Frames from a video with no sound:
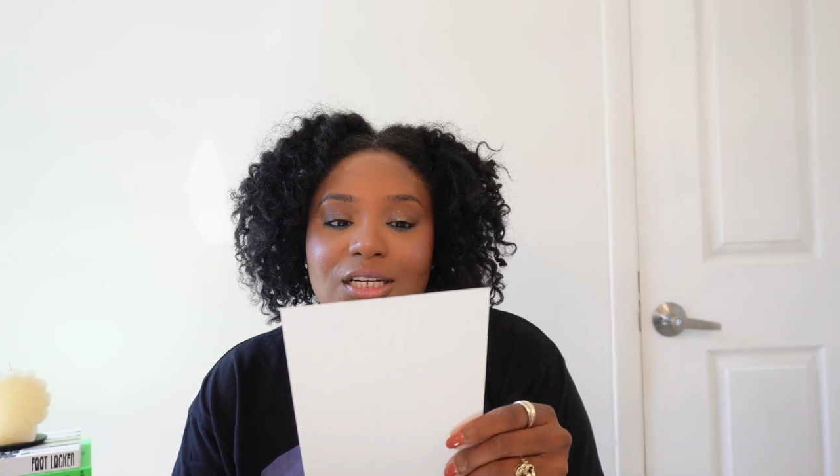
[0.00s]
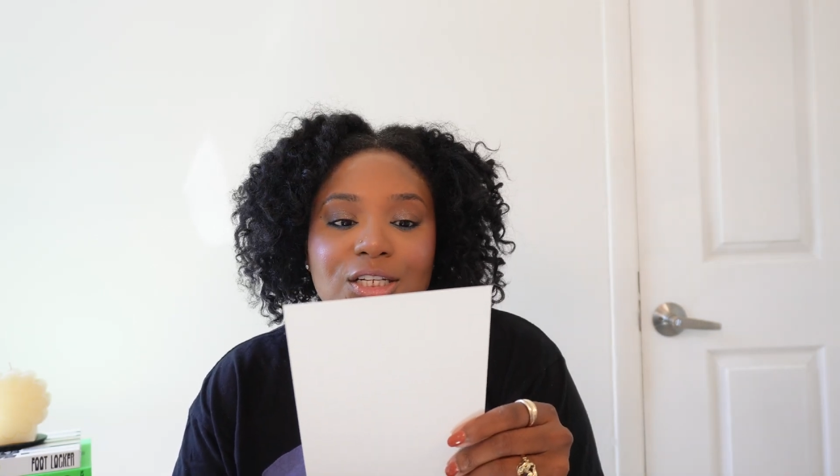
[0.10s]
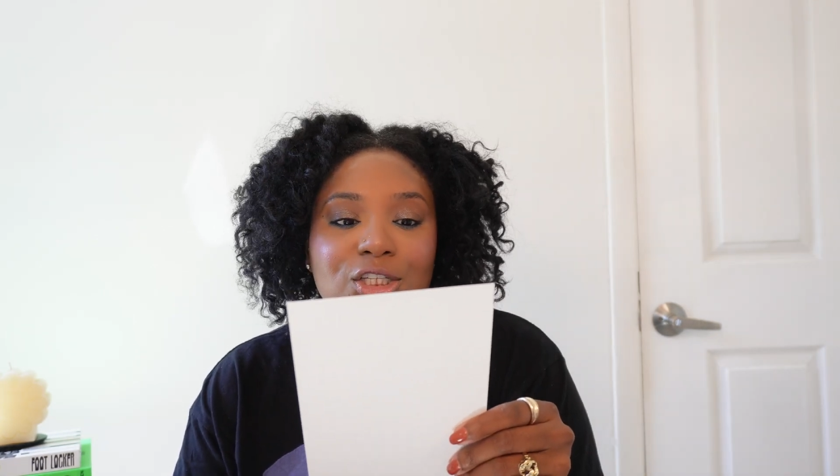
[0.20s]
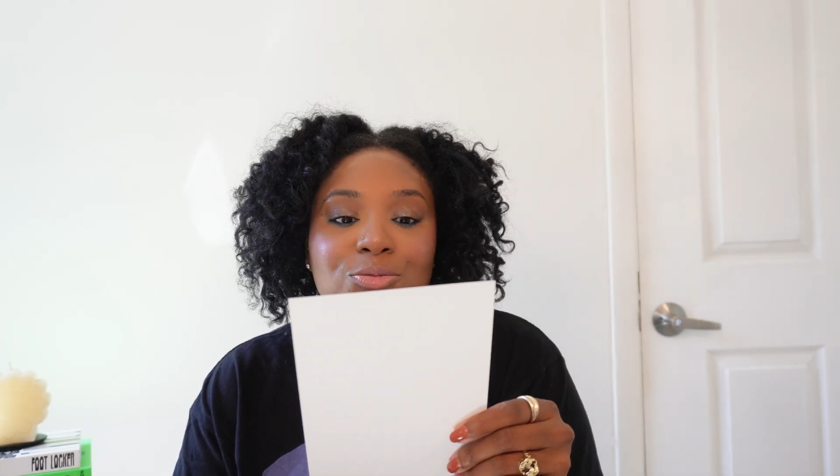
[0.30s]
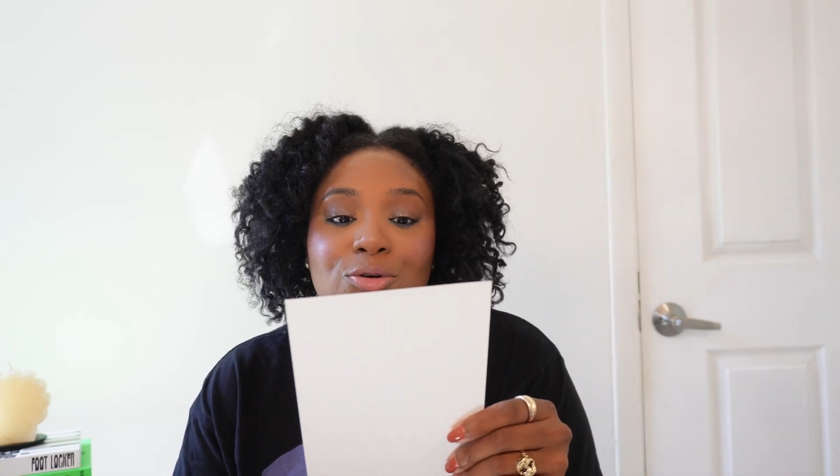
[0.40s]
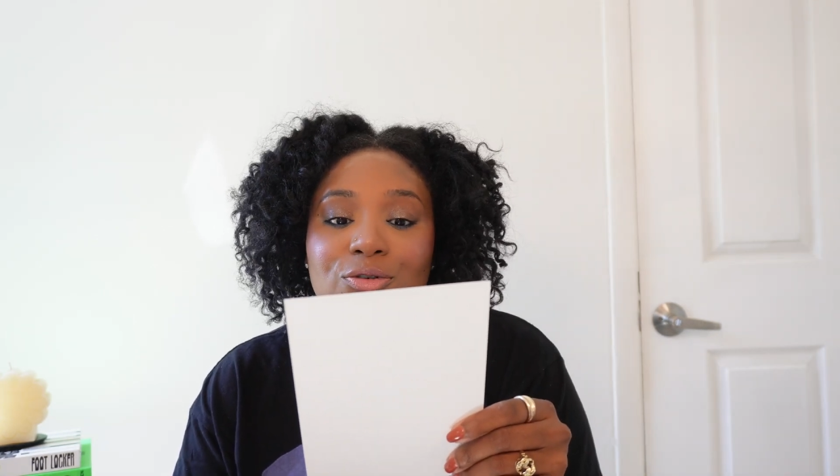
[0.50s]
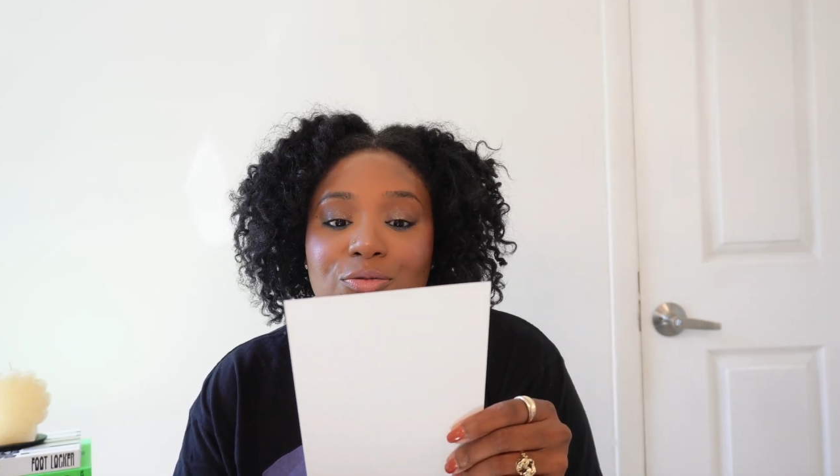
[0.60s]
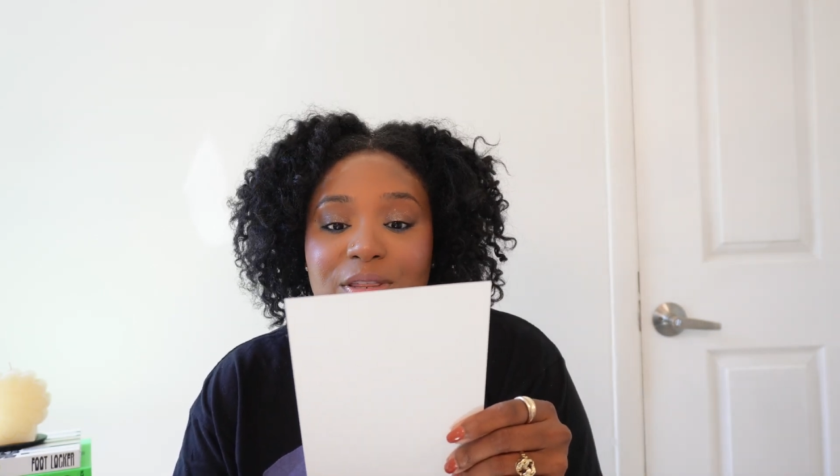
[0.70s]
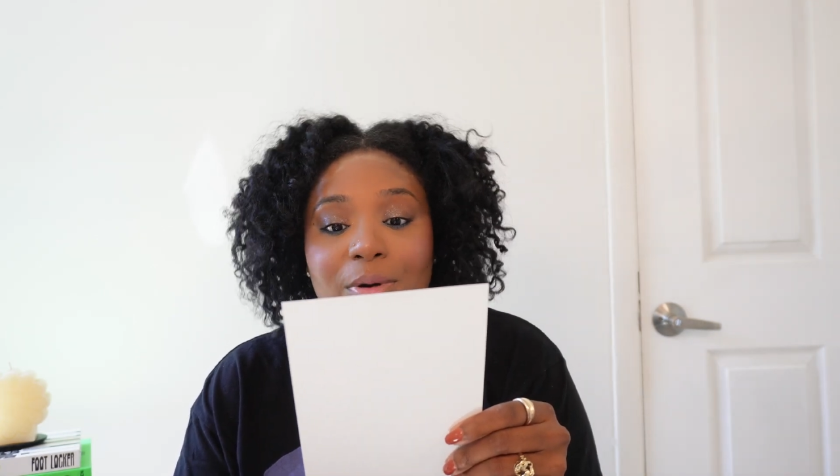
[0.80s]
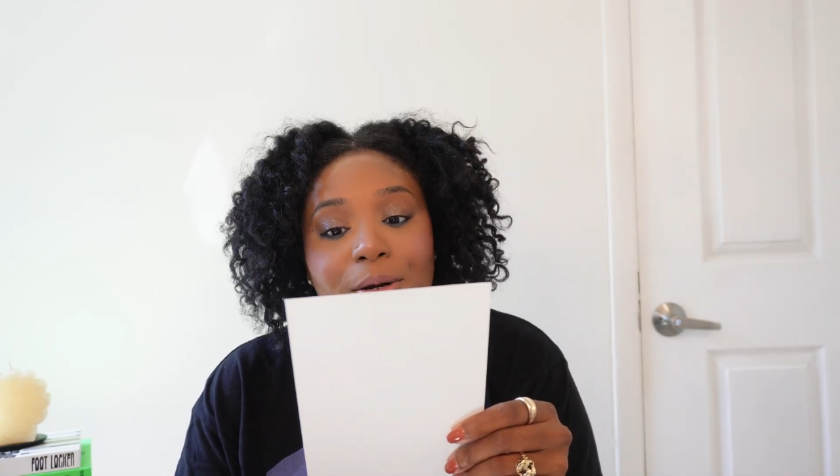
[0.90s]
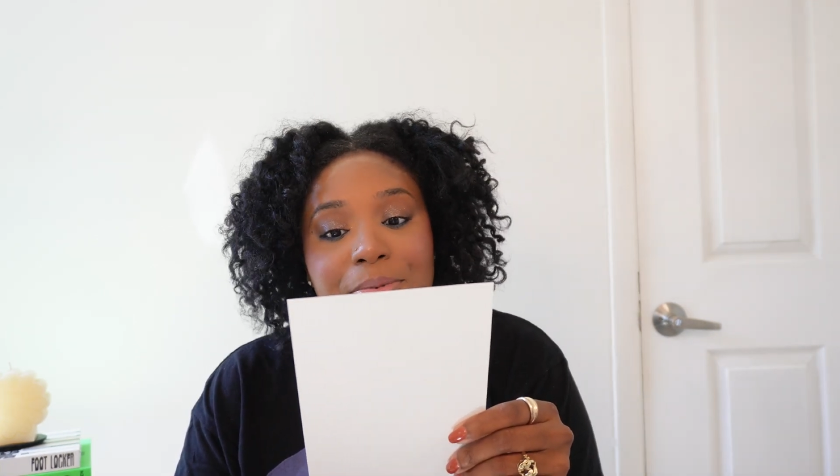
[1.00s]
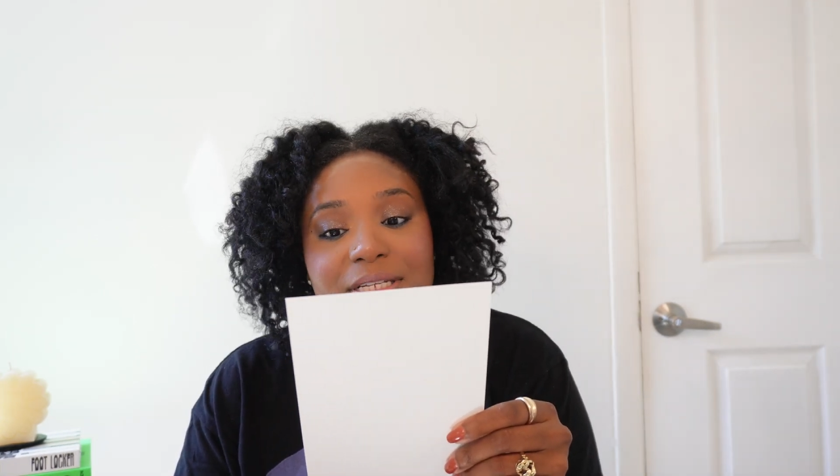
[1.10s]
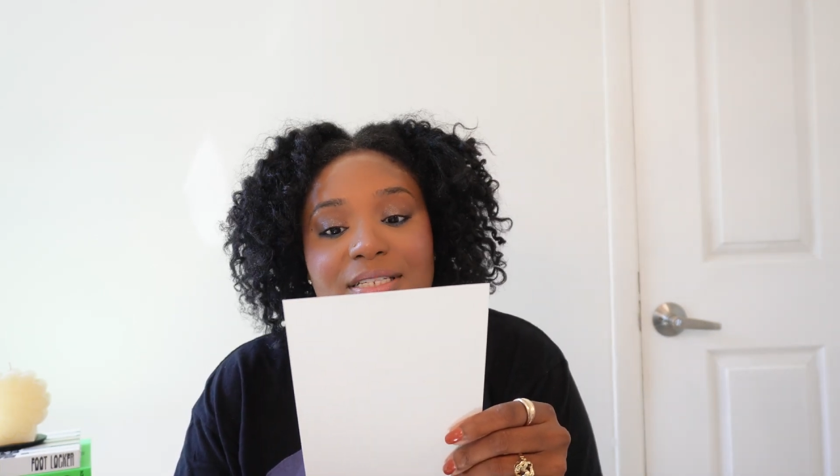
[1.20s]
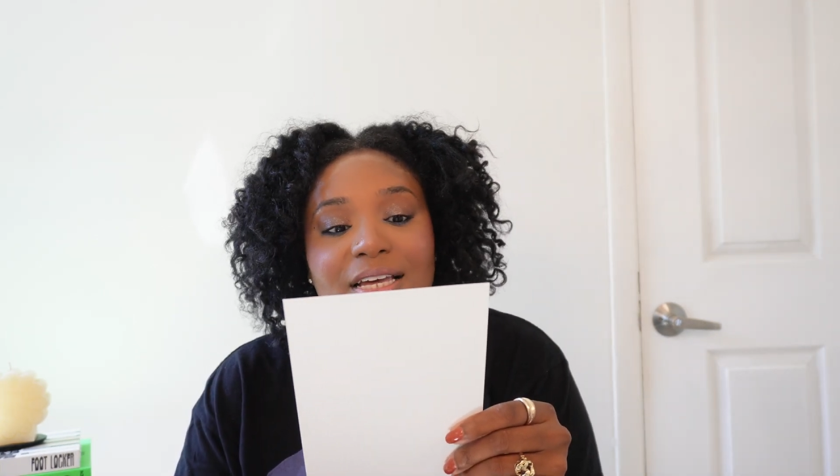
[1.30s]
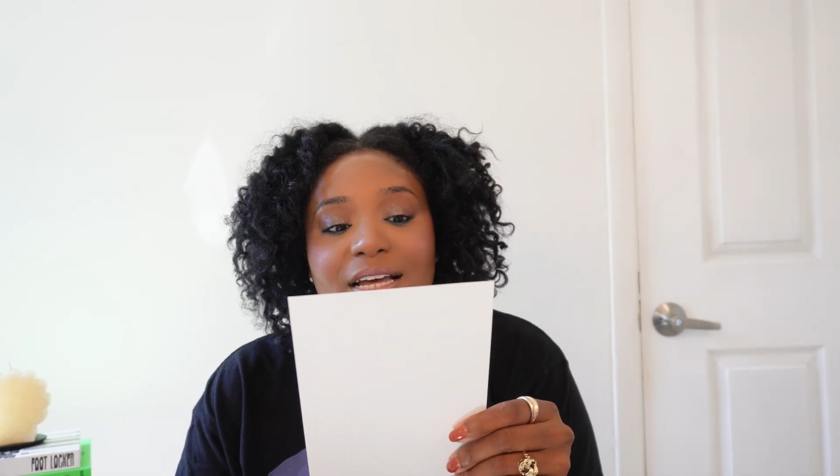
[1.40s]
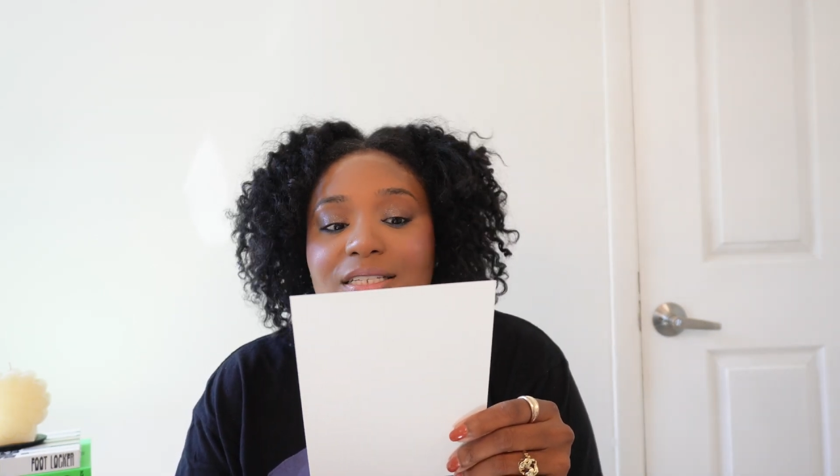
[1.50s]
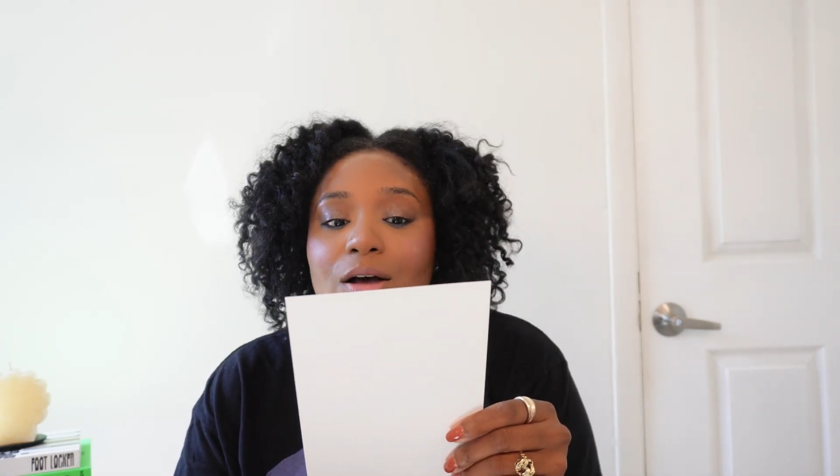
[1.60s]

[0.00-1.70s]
You move with purpose. It has